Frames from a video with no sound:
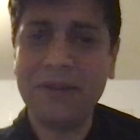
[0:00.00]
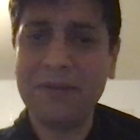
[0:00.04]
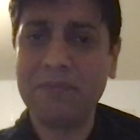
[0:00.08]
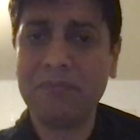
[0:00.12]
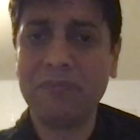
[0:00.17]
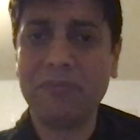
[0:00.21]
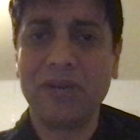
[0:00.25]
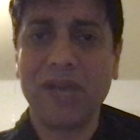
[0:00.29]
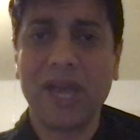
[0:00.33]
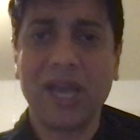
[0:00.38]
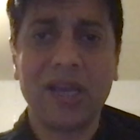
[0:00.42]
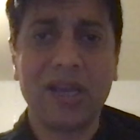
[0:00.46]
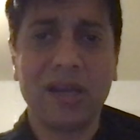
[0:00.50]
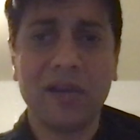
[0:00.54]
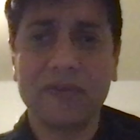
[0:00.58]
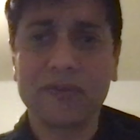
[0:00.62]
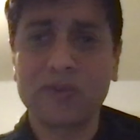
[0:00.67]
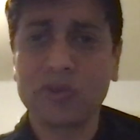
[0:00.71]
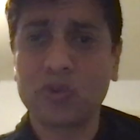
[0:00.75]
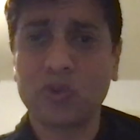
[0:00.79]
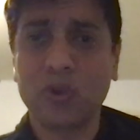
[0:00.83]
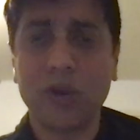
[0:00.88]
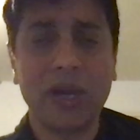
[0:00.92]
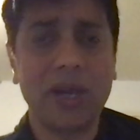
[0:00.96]
Miracle of
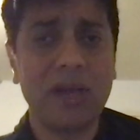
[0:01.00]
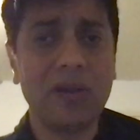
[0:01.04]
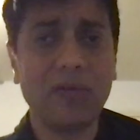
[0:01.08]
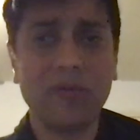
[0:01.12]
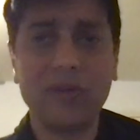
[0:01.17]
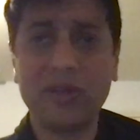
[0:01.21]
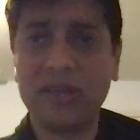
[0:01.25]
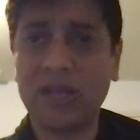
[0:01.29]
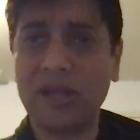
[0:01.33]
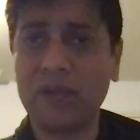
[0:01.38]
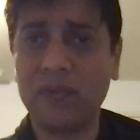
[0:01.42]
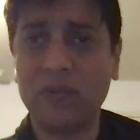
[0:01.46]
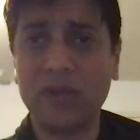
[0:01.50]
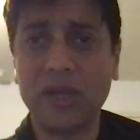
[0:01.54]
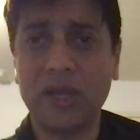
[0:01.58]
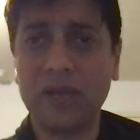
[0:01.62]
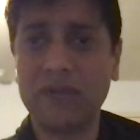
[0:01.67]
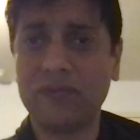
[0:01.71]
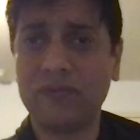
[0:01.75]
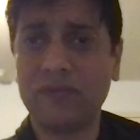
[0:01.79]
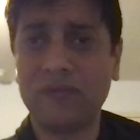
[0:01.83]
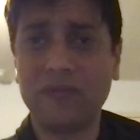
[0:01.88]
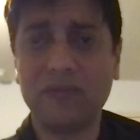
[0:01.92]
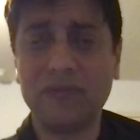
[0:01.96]
Square,
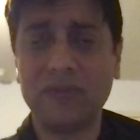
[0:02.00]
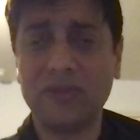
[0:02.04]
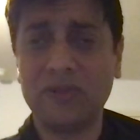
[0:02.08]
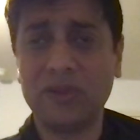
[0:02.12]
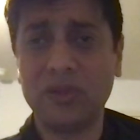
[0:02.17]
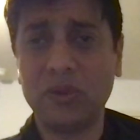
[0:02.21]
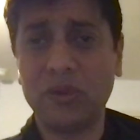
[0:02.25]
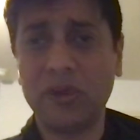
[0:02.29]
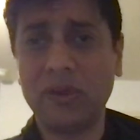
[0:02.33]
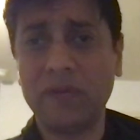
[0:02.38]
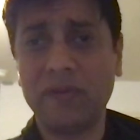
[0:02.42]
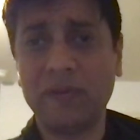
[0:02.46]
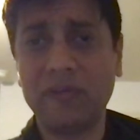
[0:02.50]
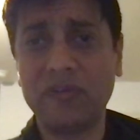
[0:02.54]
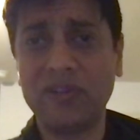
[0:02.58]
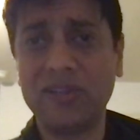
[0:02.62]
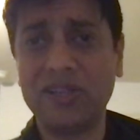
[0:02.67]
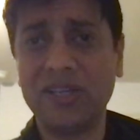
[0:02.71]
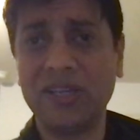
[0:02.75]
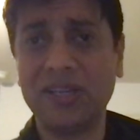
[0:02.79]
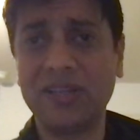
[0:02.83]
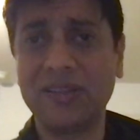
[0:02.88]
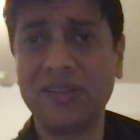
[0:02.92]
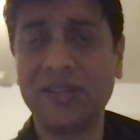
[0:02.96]
you have
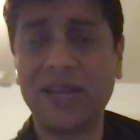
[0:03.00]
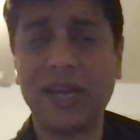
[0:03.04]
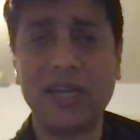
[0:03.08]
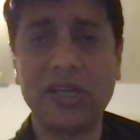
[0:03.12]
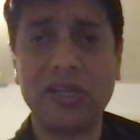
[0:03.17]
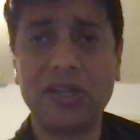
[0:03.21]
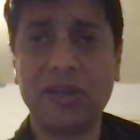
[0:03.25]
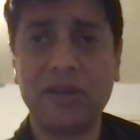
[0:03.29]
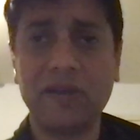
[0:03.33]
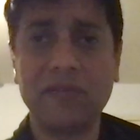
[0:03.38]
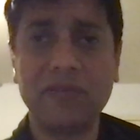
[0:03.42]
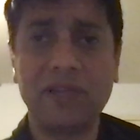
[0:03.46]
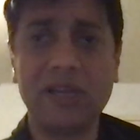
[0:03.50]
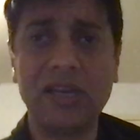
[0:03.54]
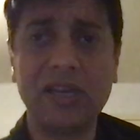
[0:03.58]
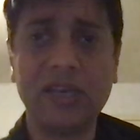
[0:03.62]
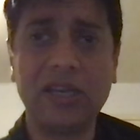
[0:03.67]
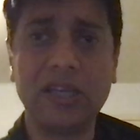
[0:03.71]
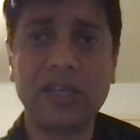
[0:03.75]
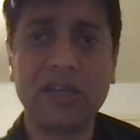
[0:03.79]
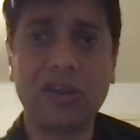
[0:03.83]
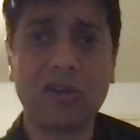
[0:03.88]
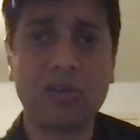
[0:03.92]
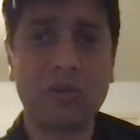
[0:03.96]
everything in that. You have the
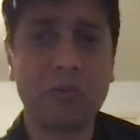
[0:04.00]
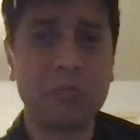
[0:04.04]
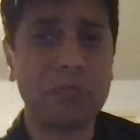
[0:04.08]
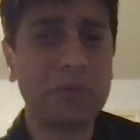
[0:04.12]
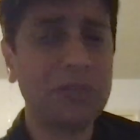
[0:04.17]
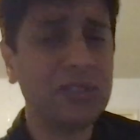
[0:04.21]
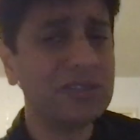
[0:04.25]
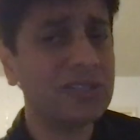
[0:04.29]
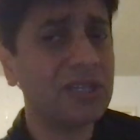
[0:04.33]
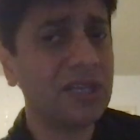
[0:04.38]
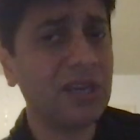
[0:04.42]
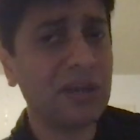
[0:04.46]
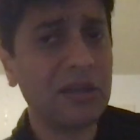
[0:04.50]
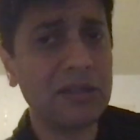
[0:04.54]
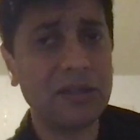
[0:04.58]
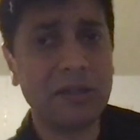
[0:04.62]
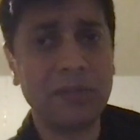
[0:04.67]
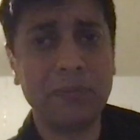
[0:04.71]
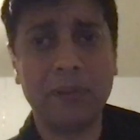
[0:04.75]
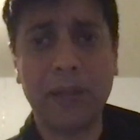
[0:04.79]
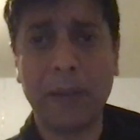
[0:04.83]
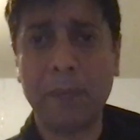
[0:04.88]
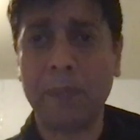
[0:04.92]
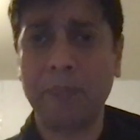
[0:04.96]
Leaning Tower of Pisa, the
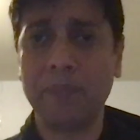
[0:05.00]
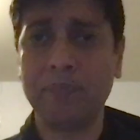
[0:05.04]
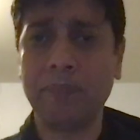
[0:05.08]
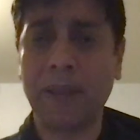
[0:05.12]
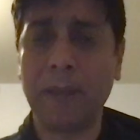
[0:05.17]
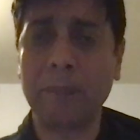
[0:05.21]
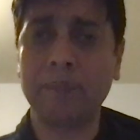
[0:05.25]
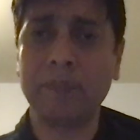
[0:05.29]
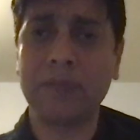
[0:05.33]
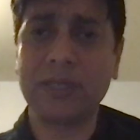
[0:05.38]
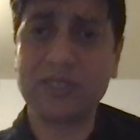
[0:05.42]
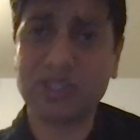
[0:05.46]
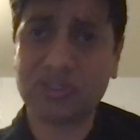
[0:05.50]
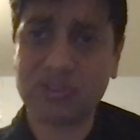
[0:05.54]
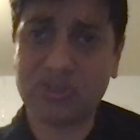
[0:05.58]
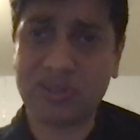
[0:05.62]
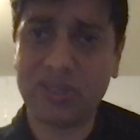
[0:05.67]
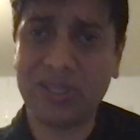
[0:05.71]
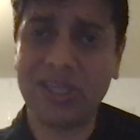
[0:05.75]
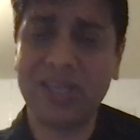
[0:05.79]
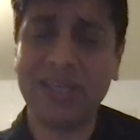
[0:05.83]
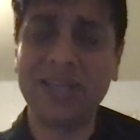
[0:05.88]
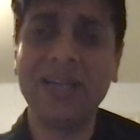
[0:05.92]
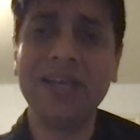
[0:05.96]

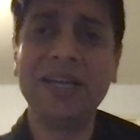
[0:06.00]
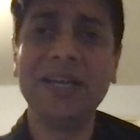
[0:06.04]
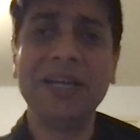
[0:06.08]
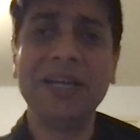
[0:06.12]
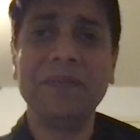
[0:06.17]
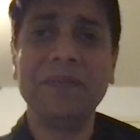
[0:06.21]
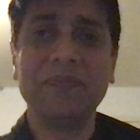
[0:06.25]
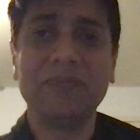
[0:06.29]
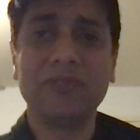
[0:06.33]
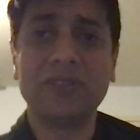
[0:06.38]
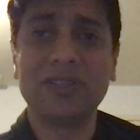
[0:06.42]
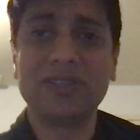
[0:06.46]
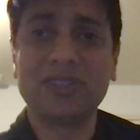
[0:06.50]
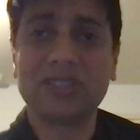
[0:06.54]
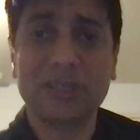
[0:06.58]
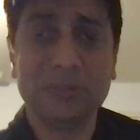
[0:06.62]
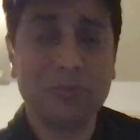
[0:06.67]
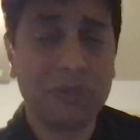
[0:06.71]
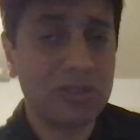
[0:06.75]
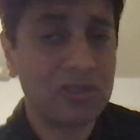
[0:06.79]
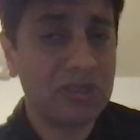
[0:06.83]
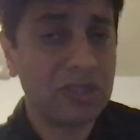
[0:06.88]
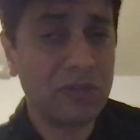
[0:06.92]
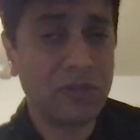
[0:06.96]
baptistry, the
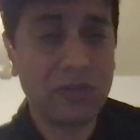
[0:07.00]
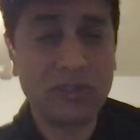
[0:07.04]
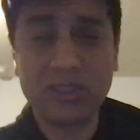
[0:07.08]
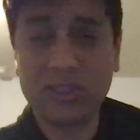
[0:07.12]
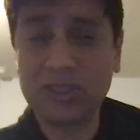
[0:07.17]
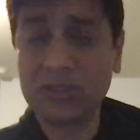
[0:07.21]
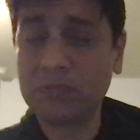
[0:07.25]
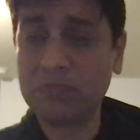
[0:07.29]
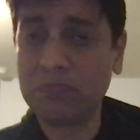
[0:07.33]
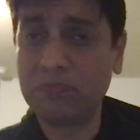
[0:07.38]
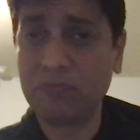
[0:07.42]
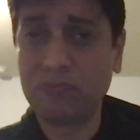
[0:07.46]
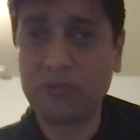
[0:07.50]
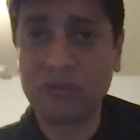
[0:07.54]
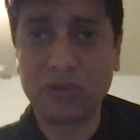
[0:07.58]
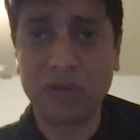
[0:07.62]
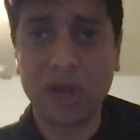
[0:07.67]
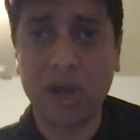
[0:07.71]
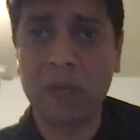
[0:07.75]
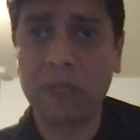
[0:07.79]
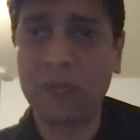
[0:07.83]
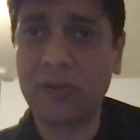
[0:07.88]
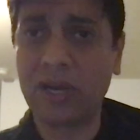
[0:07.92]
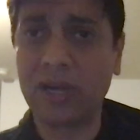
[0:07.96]
cemetery, which is
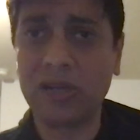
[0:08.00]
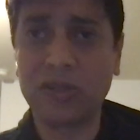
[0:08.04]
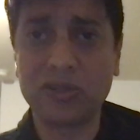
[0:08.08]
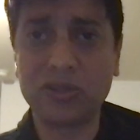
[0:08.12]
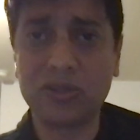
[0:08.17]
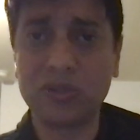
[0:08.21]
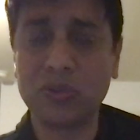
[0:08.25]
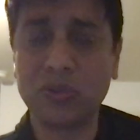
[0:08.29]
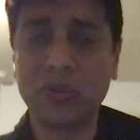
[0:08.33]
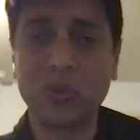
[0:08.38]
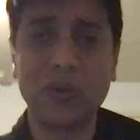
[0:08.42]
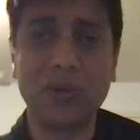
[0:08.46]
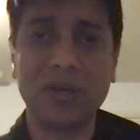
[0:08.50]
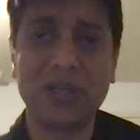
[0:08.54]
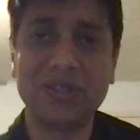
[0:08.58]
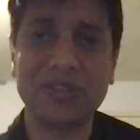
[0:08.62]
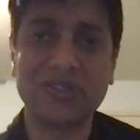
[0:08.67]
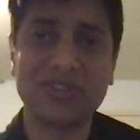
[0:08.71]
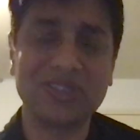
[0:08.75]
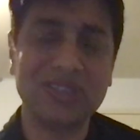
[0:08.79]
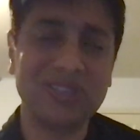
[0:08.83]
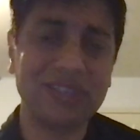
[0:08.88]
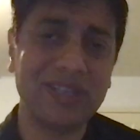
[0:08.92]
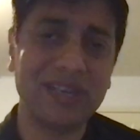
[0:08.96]
phenomenal. You should go and
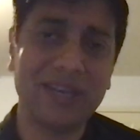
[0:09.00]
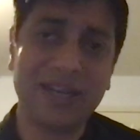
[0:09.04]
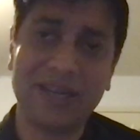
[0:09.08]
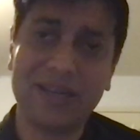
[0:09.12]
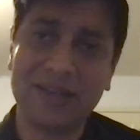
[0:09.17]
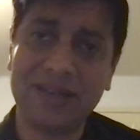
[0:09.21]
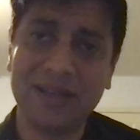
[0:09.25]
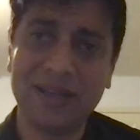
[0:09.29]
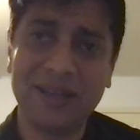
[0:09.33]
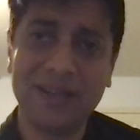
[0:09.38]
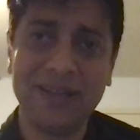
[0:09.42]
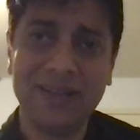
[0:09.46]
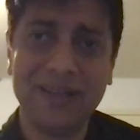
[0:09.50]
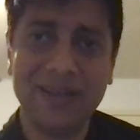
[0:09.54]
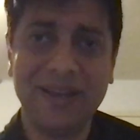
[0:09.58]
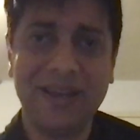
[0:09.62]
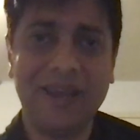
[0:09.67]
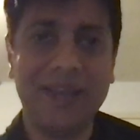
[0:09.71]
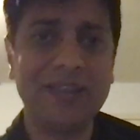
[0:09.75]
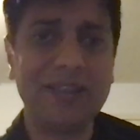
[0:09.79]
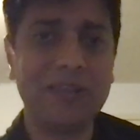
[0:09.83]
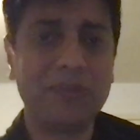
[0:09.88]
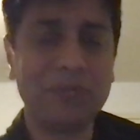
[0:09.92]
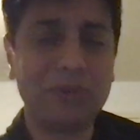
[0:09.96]
see that,
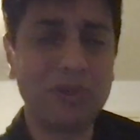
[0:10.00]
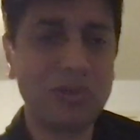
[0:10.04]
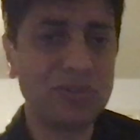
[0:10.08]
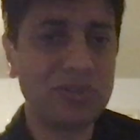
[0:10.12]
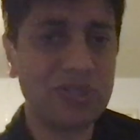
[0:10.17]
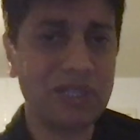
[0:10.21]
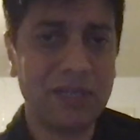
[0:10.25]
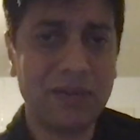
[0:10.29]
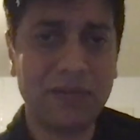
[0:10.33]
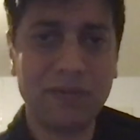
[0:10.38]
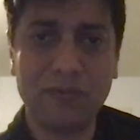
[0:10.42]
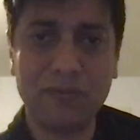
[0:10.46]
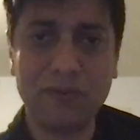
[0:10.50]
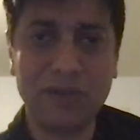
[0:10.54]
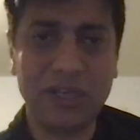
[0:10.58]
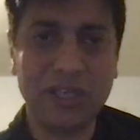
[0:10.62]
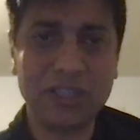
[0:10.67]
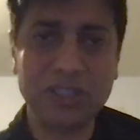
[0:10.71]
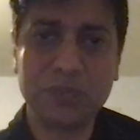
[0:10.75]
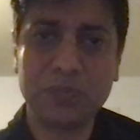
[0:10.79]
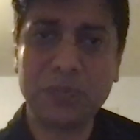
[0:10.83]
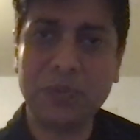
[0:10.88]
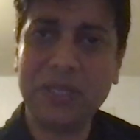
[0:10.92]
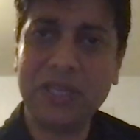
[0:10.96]
and the museum. We
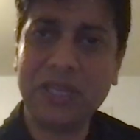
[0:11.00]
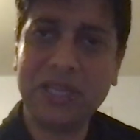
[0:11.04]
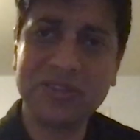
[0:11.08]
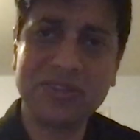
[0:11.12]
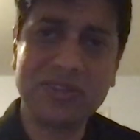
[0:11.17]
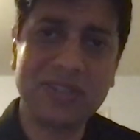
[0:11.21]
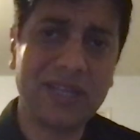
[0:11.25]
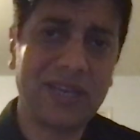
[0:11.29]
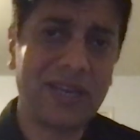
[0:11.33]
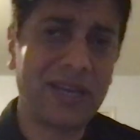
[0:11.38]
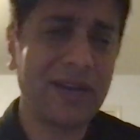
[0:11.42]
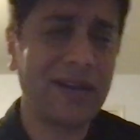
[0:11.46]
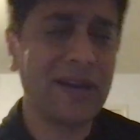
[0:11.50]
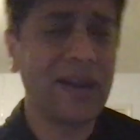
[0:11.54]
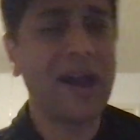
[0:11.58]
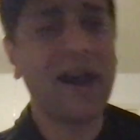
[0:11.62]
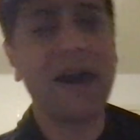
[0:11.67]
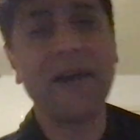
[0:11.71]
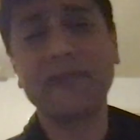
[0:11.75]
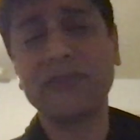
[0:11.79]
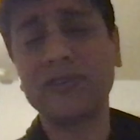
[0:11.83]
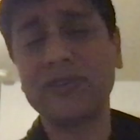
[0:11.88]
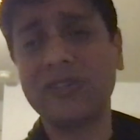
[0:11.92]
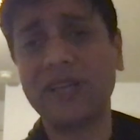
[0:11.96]
experienced that.
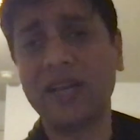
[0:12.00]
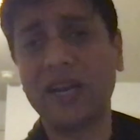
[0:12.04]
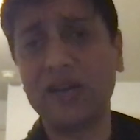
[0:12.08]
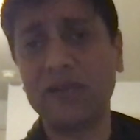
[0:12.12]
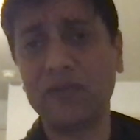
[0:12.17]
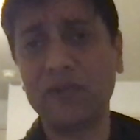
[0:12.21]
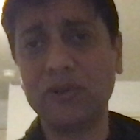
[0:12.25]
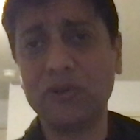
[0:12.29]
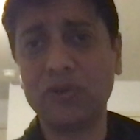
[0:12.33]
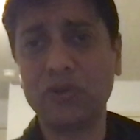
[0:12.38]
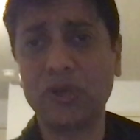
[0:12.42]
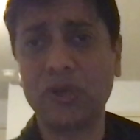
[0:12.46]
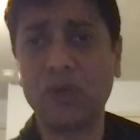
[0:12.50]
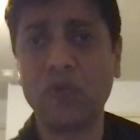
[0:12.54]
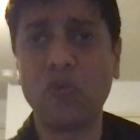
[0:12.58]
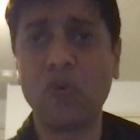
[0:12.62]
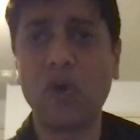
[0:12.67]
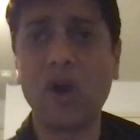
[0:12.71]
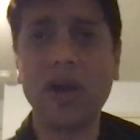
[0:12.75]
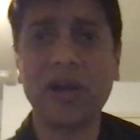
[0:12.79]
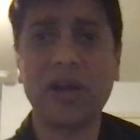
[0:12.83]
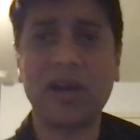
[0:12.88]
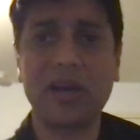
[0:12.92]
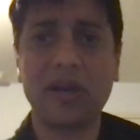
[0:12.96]
After that, we took a
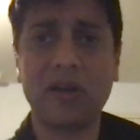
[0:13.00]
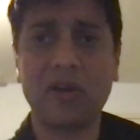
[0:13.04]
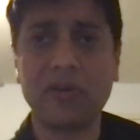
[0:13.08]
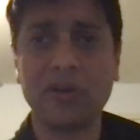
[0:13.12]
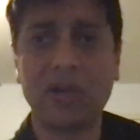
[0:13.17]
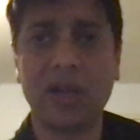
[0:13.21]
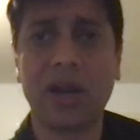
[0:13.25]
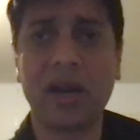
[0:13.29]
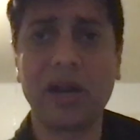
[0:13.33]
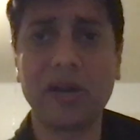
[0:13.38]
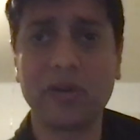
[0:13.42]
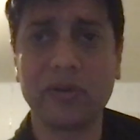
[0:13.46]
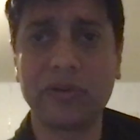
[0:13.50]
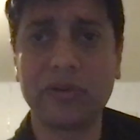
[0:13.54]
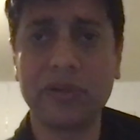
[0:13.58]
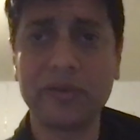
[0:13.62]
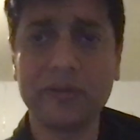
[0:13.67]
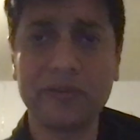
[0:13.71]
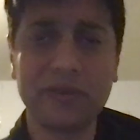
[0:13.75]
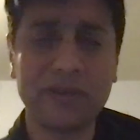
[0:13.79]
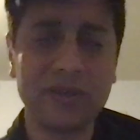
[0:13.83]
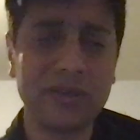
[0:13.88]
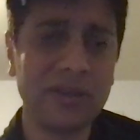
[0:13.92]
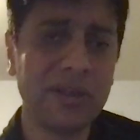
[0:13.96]
walk around the Arno
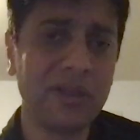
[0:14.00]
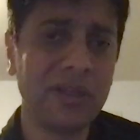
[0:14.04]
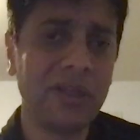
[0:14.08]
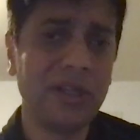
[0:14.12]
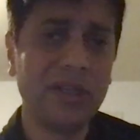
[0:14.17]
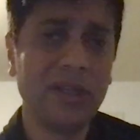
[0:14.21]
River.